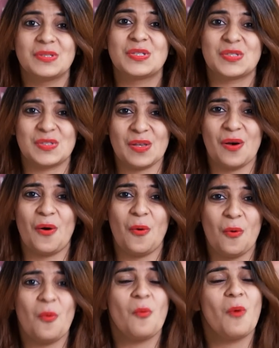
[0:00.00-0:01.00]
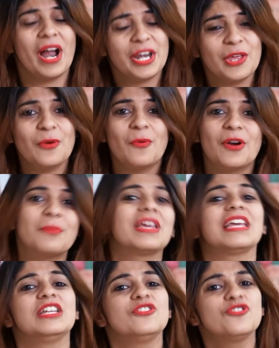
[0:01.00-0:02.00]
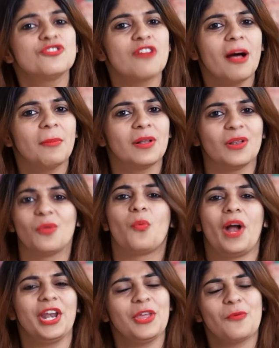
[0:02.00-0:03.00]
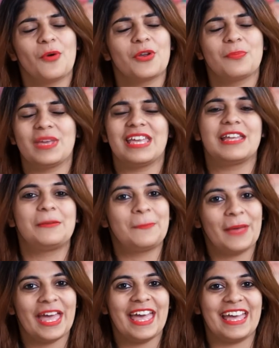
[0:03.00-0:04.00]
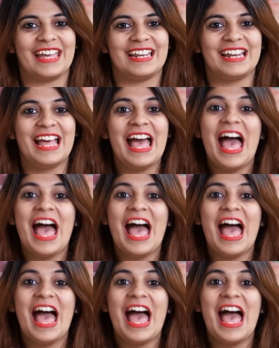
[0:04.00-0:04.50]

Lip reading: So why do you want to be in trouble? Why do you want to be in pain?